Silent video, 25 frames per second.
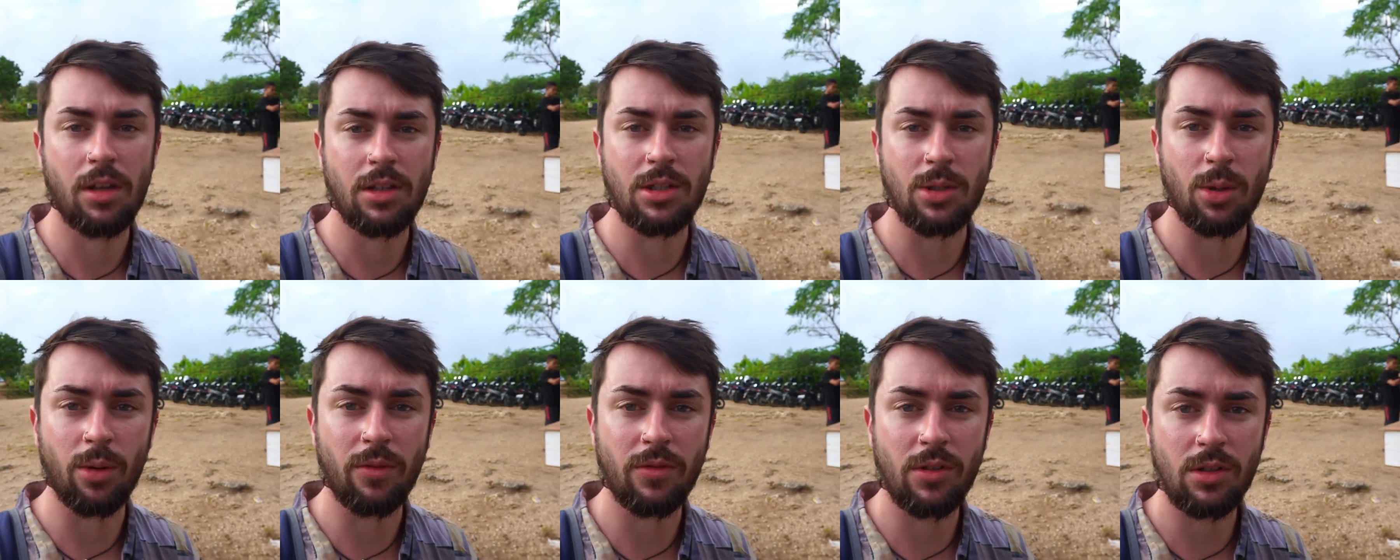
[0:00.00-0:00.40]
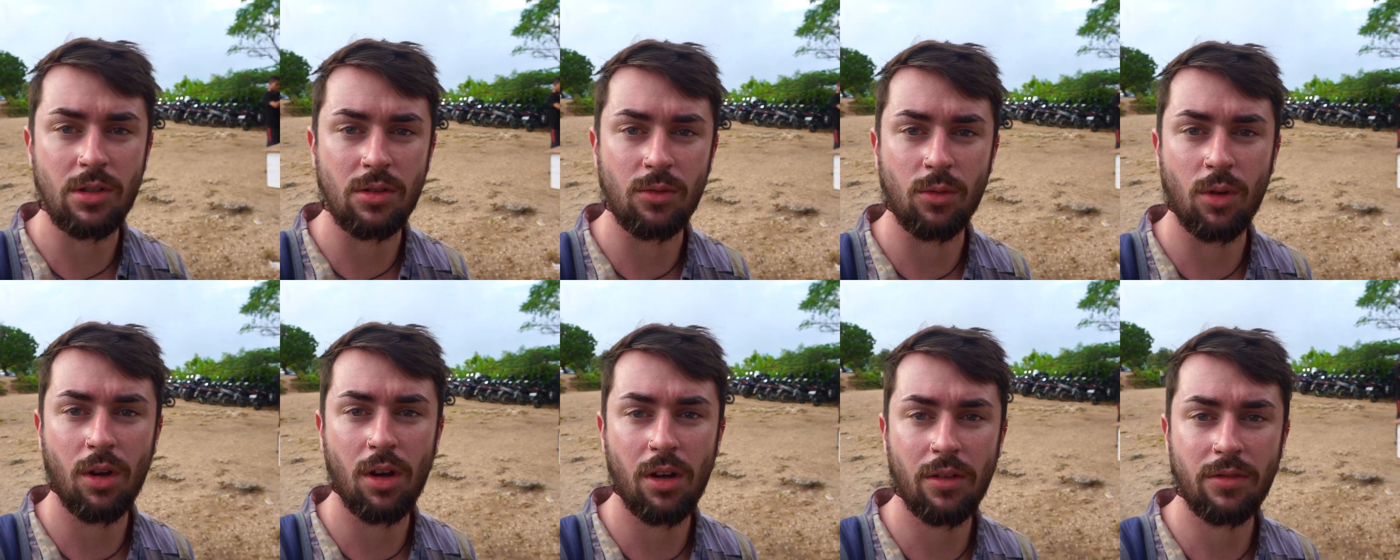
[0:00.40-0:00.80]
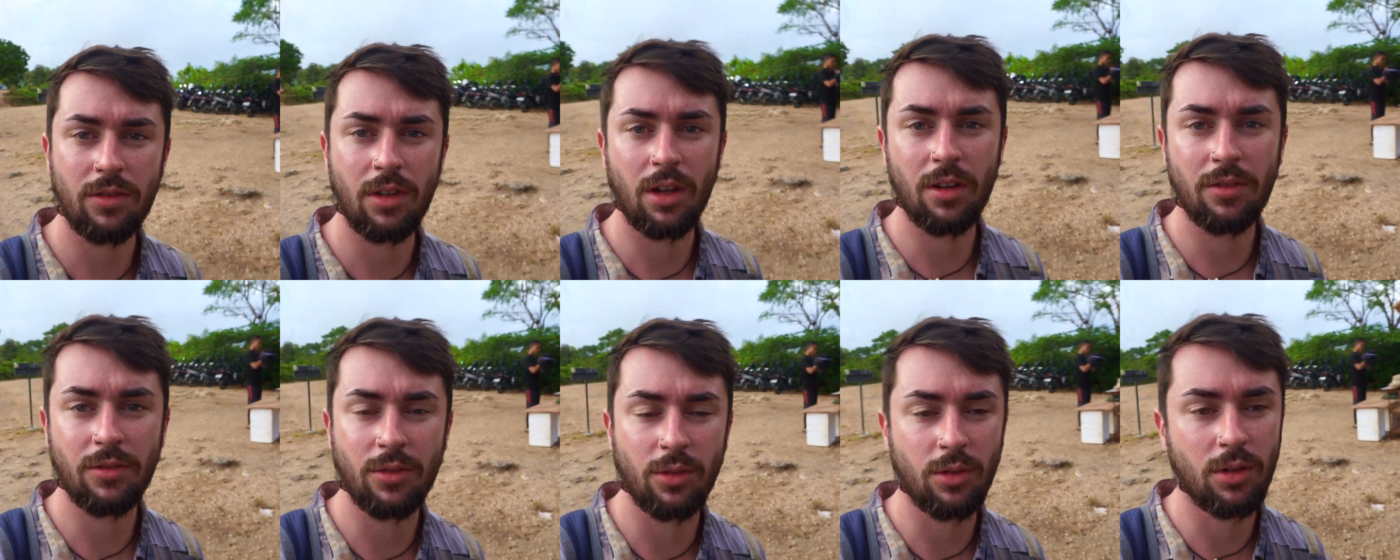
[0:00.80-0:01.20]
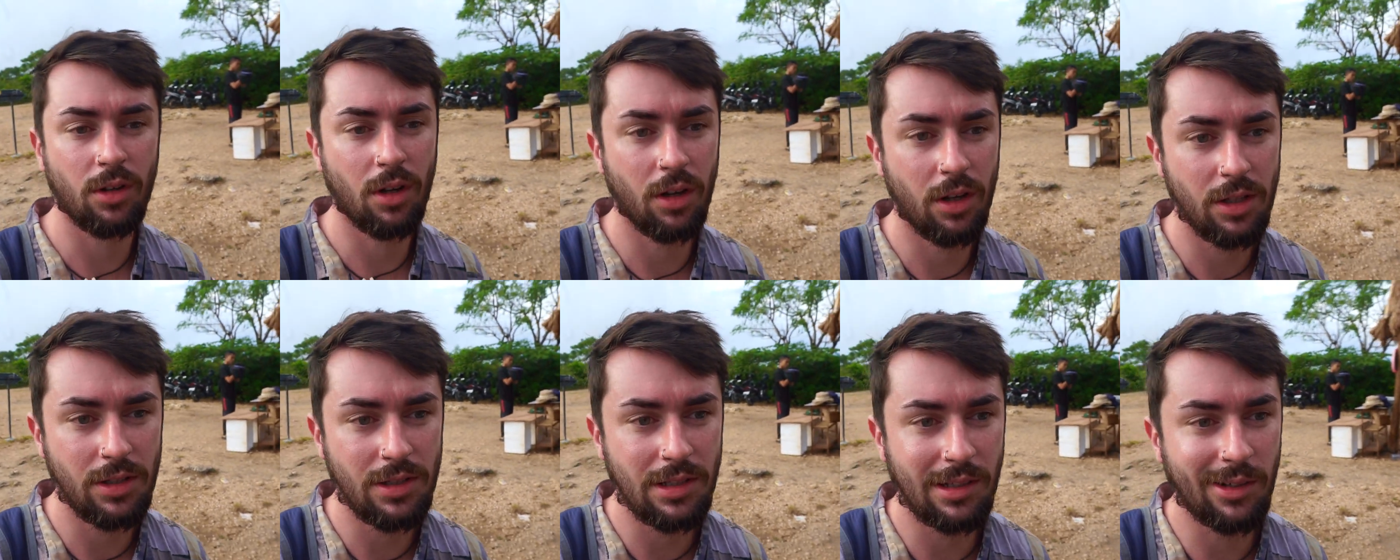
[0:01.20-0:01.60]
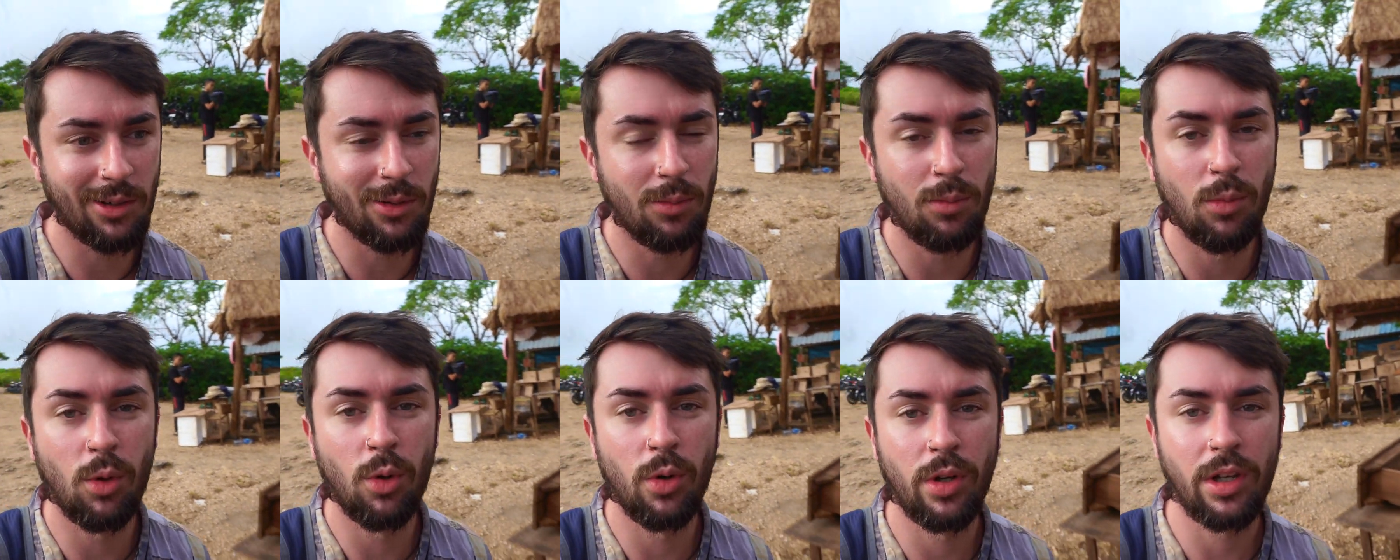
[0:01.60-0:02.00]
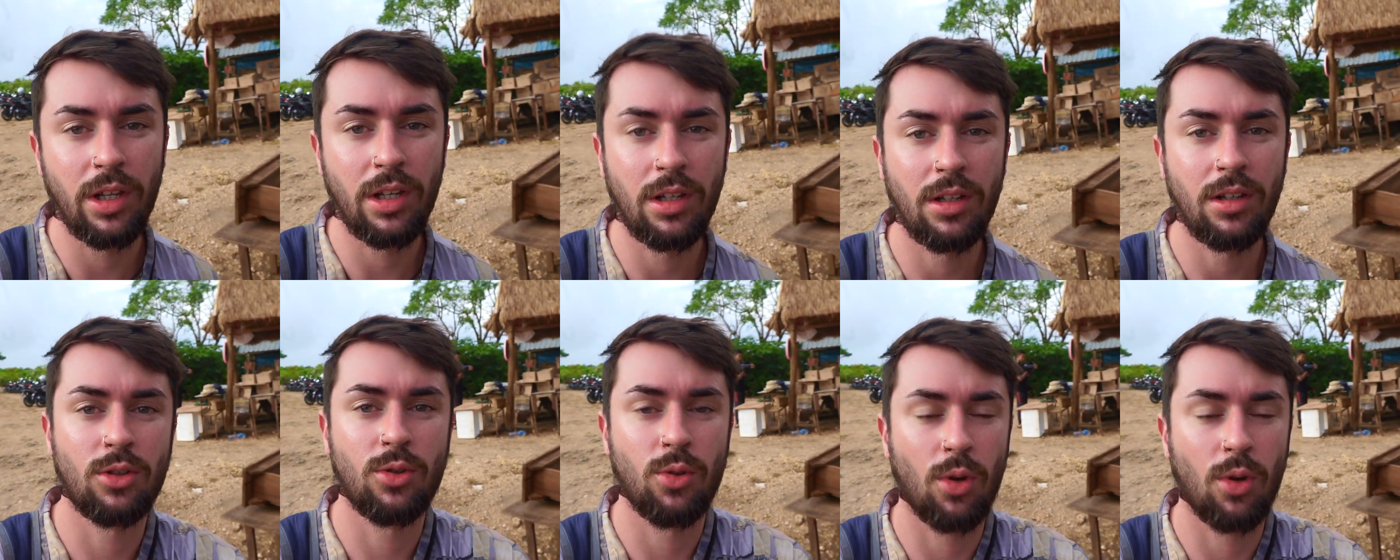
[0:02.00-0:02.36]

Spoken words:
So we've just arrived after a nice little morning